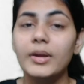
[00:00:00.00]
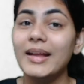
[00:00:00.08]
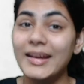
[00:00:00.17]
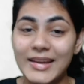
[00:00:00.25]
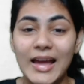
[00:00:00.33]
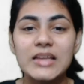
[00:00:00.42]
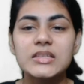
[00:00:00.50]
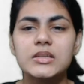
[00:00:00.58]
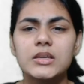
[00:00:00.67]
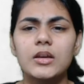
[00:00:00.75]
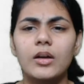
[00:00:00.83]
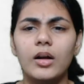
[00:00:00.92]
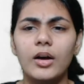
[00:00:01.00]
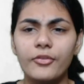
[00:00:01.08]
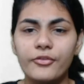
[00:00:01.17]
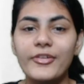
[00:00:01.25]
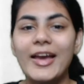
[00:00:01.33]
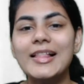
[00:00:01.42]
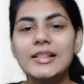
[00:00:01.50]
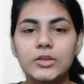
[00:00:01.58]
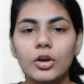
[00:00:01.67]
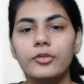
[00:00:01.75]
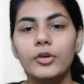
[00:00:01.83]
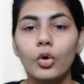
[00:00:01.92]
it has a wealth
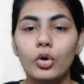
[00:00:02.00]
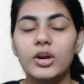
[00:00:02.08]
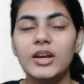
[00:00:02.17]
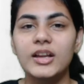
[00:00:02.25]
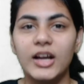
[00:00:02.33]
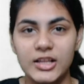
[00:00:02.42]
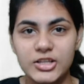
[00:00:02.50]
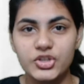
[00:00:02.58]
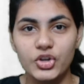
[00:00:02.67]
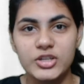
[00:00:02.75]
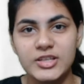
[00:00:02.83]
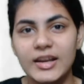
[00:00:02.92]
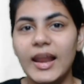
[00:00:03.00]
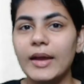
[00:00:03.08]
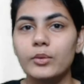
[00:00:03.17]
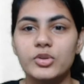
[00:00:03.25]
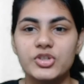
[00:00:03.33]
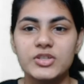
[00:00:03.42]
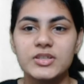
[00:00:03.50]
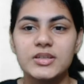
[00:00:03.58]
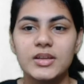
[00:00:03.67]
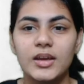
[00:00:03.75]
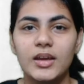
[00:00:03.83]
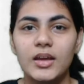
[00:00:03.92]
of local cultures and languages,
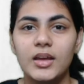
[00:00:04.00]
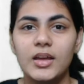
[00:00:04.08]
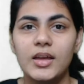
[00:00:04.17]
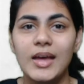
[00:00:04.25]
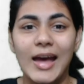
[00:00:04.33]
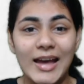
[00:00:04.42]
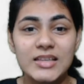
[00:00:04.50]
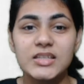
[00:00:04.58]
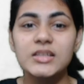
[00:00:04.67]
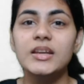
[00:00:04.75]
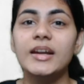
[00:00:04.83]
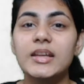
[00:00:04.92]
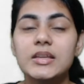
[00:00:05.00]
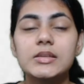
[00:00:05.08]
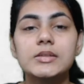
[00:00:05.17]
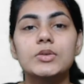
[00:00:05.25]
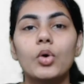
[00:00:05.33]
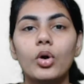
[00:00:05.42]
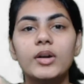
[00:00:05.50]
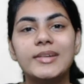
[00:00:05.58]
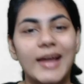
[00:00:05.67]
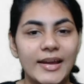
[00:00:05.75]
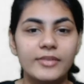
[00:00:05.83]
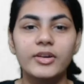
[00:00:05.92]
as in it is so
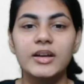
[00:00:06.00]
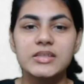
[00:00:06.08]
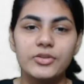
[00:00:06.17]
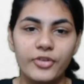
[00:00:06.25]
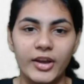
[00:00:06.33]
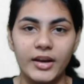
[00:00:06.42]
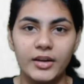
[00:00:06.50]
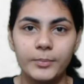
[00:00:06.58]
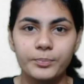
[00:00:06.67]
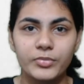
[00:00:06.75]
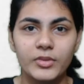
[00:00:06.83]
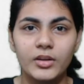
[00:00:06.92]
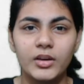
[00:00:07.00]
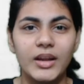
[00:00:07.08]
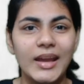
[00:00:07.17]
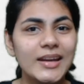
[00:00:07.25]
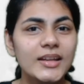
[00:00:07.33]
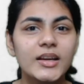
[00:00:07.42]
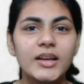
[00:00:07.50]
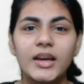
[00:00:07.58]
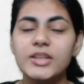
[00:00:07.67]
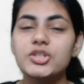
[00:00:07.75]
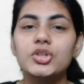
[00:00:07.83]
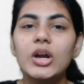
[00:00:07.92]
diversified, right?
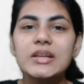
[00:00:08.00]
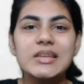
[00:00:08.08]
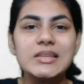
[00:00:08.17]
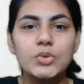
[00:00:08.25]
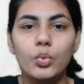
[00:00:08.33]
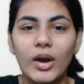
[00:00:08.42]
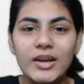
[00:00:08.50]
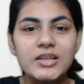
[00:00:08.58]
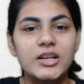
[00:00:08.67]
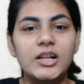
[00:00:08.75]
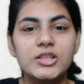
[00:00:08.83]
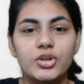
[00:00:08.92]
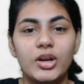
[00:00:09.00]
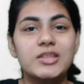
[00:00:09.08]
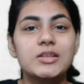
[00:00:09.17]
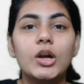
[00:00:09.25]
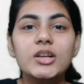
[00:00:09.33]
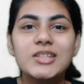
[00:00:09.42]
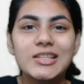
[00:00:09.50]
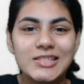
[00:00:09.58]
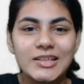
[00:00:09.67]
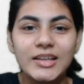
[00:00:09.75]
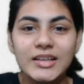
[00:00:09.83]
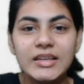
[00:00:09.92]
It's not just one culture, it's not
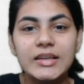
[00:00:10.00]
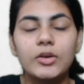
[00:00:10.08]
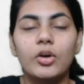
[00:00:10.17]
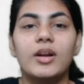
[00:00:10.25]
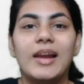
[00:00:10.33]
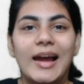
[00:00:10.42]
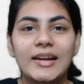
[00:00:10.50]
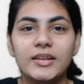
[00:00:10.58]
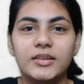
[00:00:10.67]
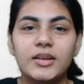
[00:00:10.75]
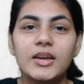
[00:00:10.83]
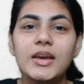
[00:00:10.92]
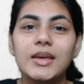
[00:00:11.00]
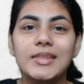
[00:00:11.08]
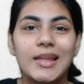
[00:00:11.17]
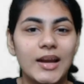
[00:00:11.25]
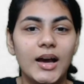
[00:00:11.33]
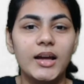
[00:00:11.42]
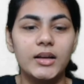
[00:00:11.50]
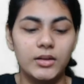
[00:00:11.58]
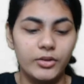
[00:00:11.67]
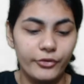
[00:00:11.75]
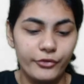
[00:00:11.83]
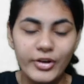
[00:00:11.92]
just Greek or Latin. There are
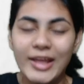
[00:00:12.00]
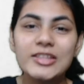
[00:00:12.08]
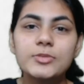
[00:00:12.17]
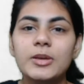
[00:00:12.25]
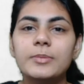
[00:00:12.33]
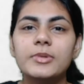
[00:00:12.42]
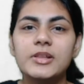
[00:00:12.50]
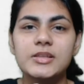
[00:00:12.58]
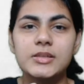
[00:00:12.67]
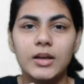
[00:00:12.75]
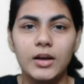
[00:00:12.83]
French peoples,